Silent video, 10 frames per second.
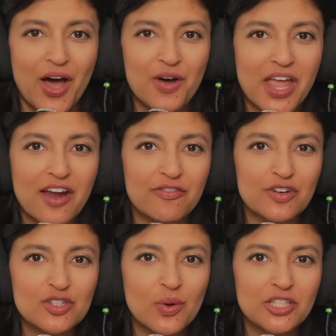Okay, our
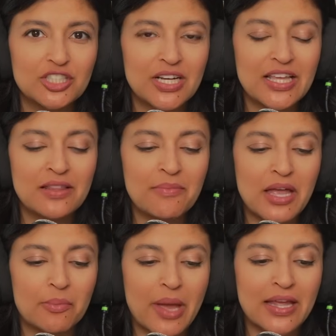first question in the
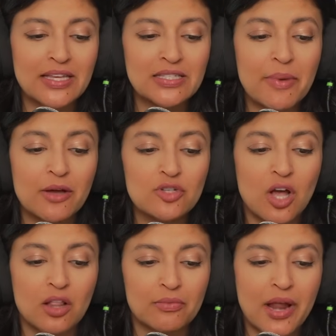mailbag is about
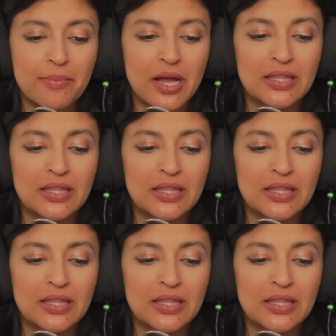Dollarama.